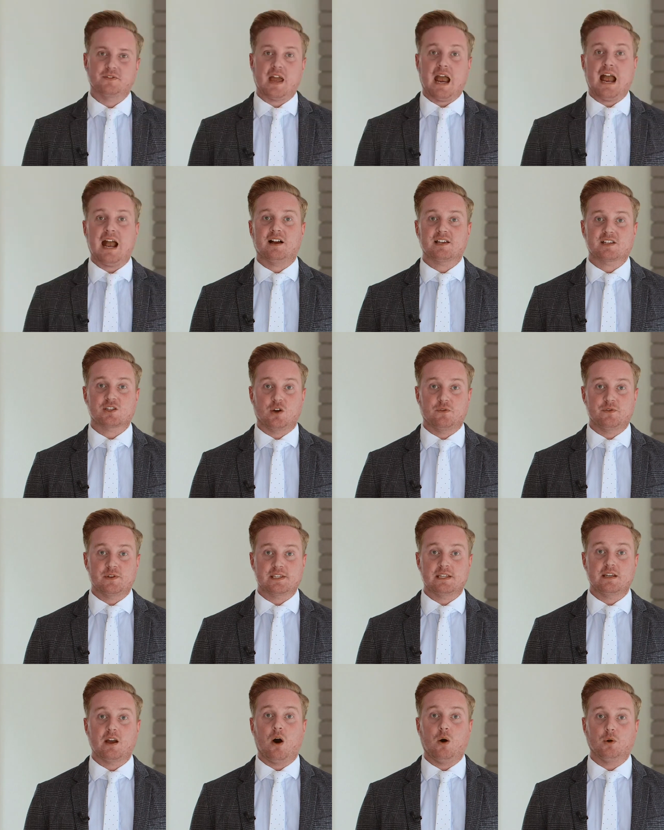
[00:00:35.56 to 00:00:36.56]
the house
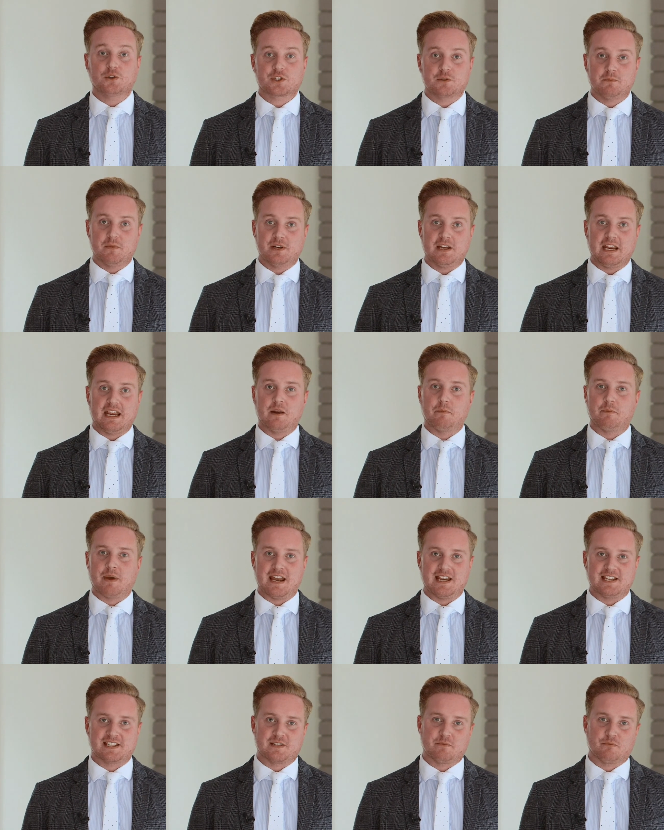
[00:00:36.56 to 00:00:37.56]
offers the ultimate
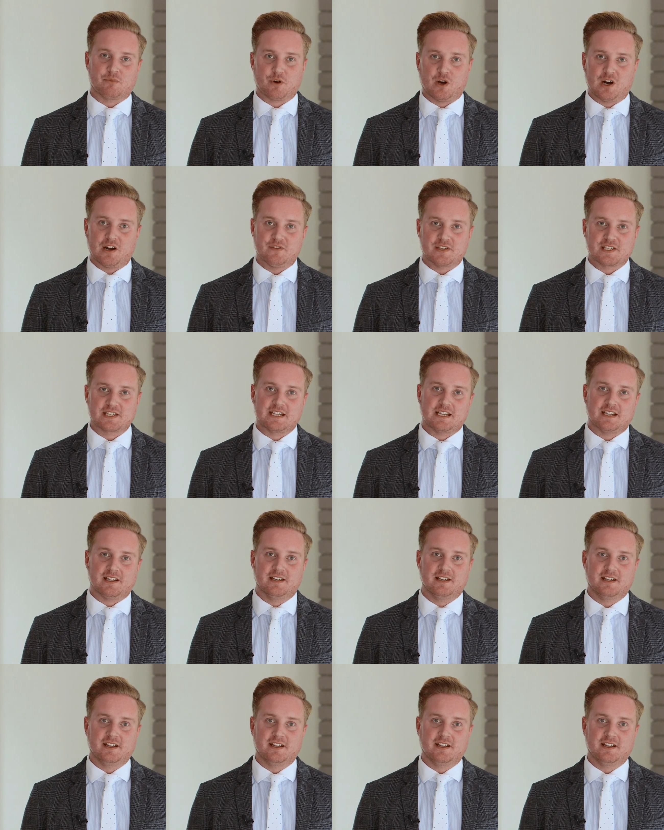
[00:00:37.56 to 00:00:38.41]
in peace and privacy,